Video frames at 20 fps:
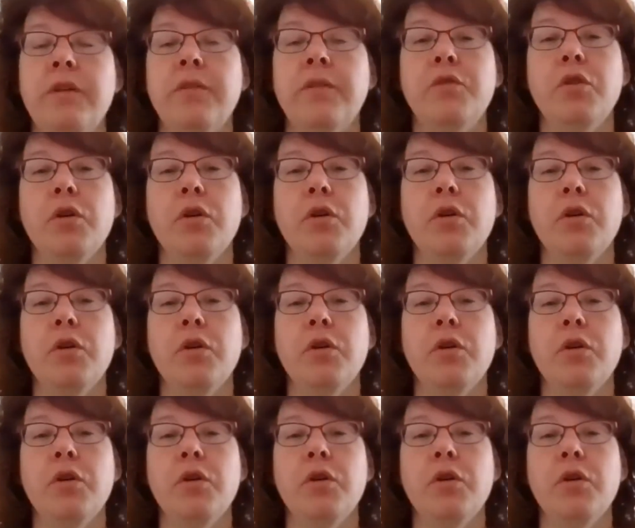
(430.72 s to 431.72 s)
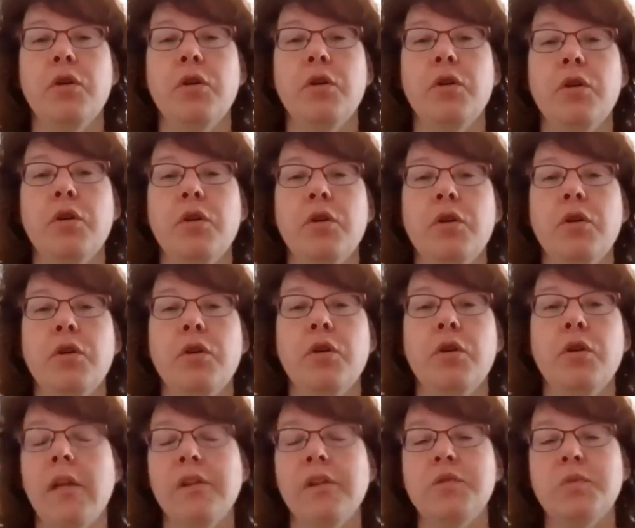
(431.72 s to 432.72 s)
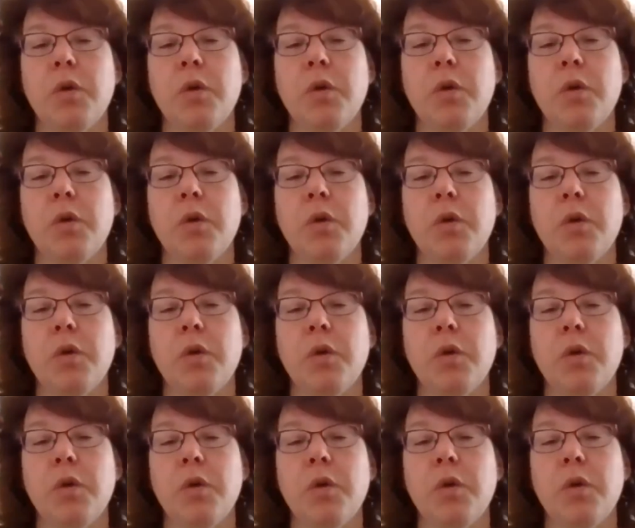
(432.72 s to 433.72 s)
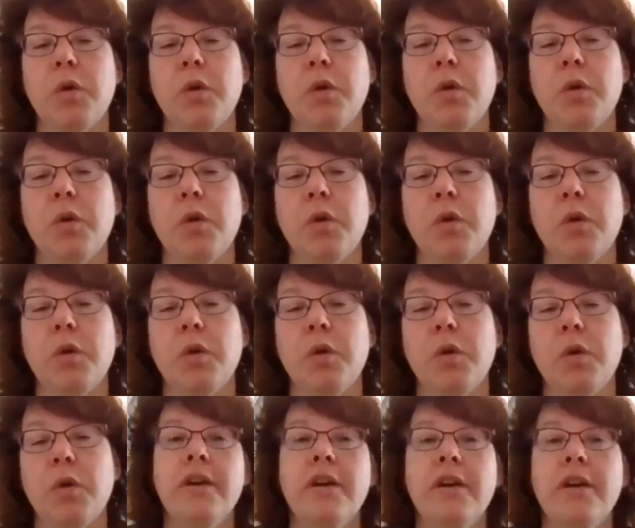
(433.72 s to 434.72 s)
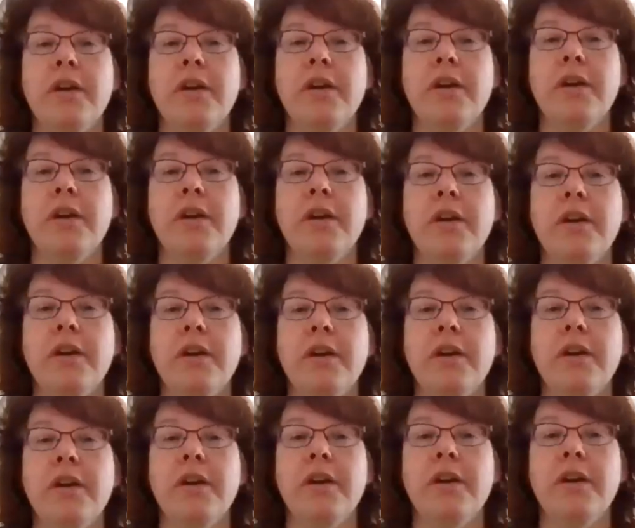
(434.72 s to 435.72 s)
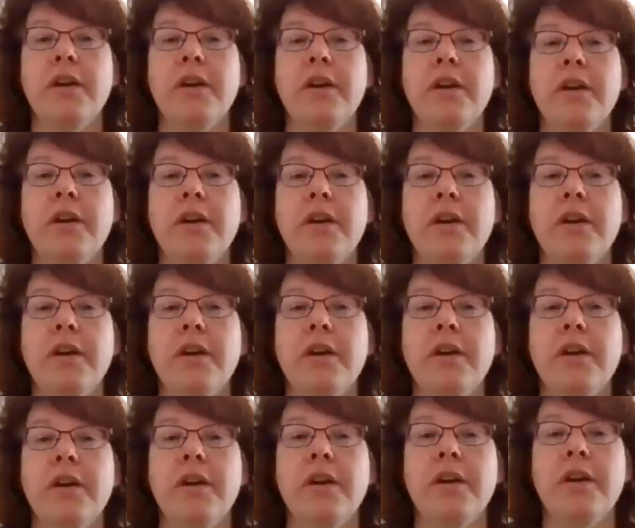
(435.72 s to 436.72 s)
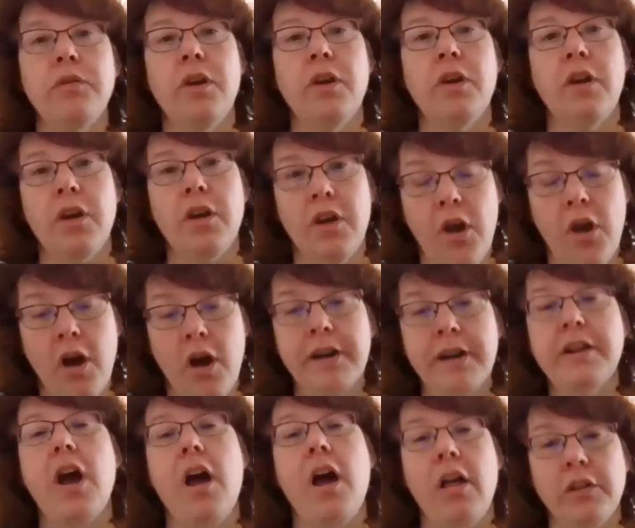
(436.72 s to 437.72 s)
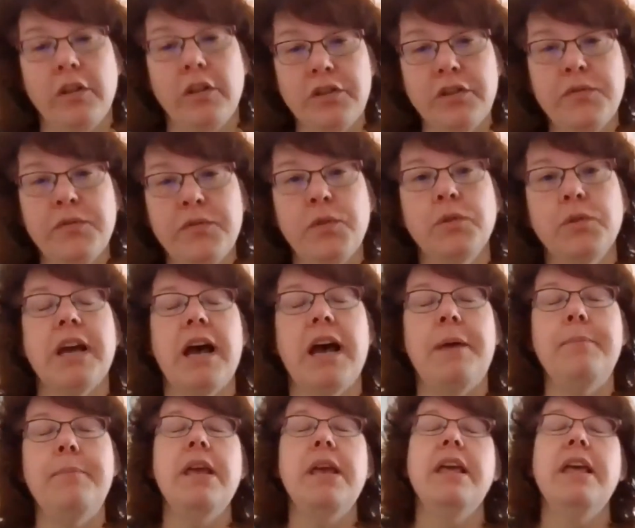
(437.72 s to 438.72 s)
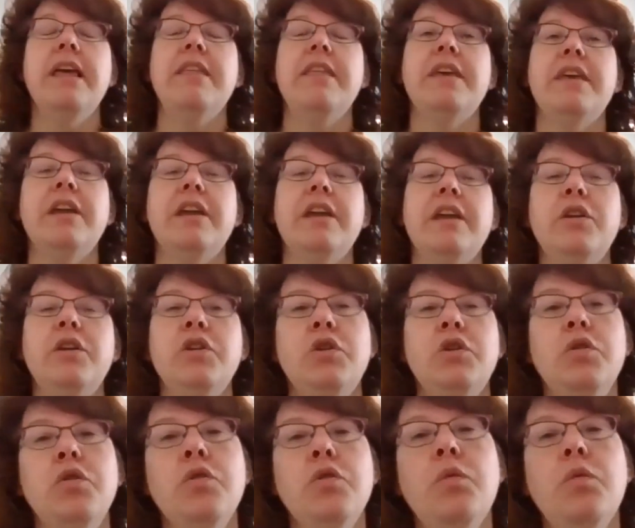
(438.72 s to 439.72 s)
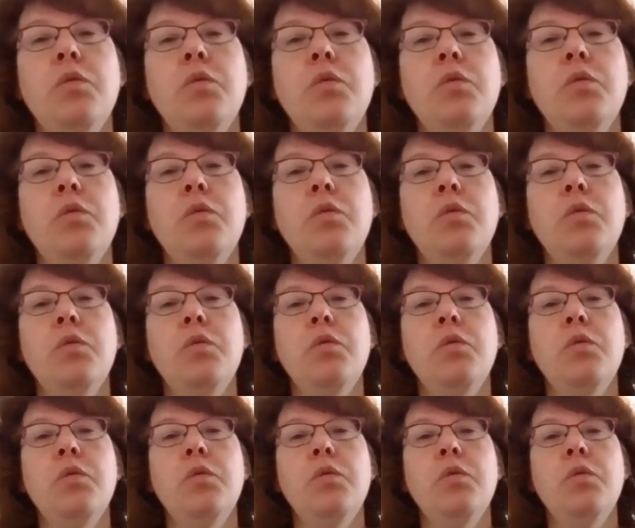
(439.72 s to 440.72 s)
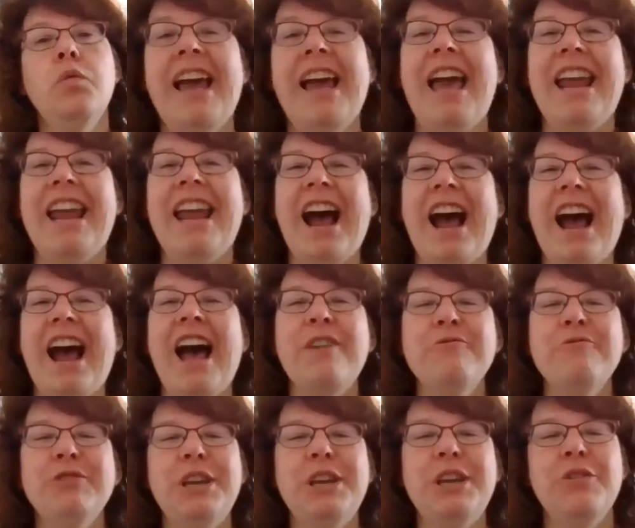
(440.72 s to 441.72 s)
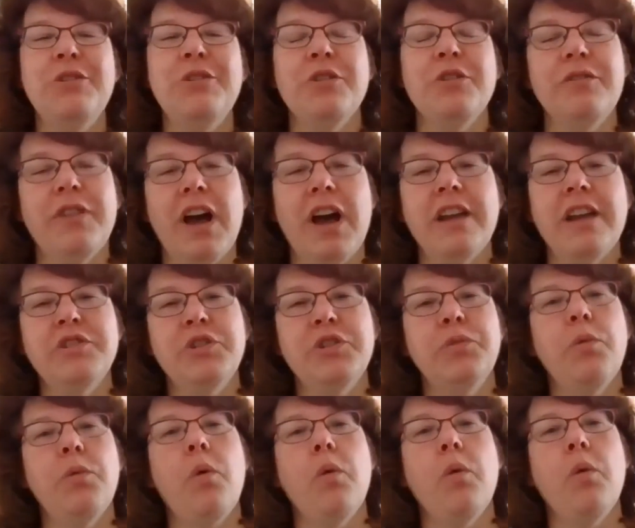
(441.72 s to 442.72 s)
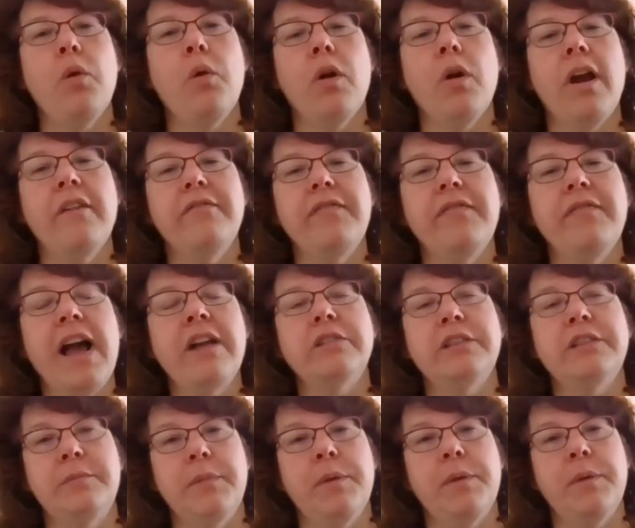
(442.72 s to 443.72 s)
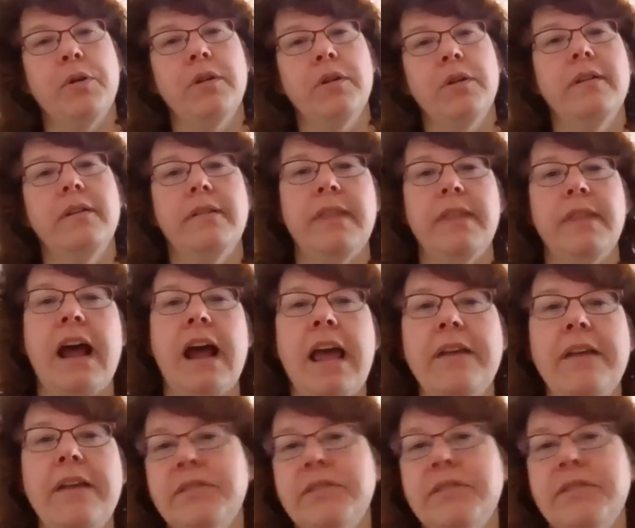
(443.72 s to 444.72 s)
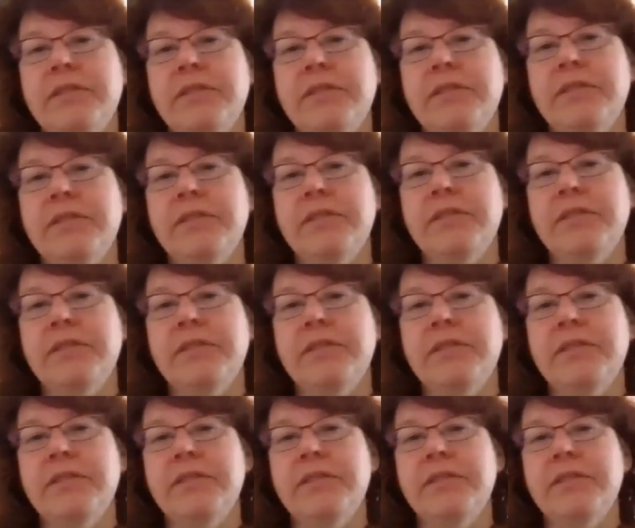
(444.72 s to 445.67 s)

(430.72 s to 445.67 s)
even if you're a freshman coming in with some college work, if you're truly a college first-time freshman, it's the first time you've gone to college full-time, then you will come to me and I will either advise you or a faculty member that I have selected will advise you.